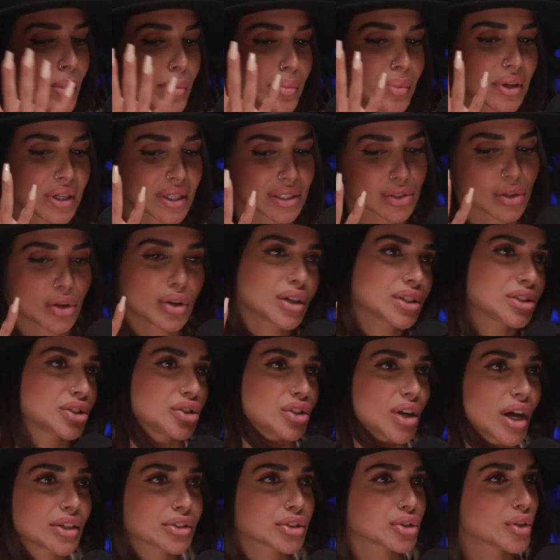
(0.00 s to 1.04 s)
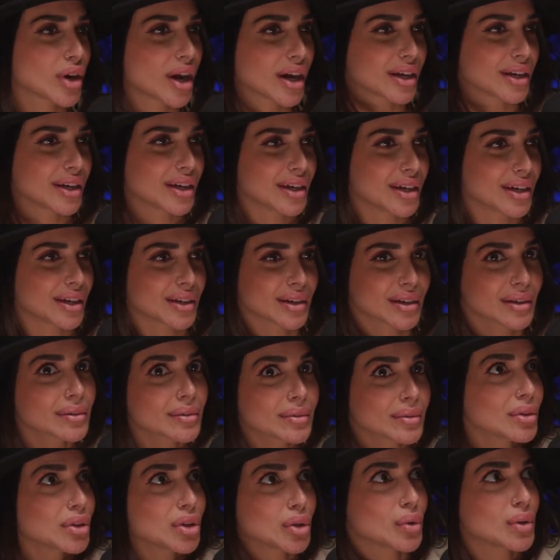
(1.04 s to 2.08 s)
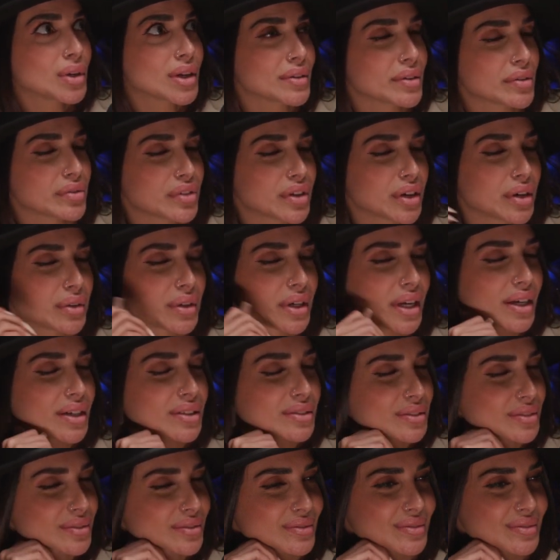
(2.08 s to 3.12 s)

but as long as you're not trying, you will never figure it out.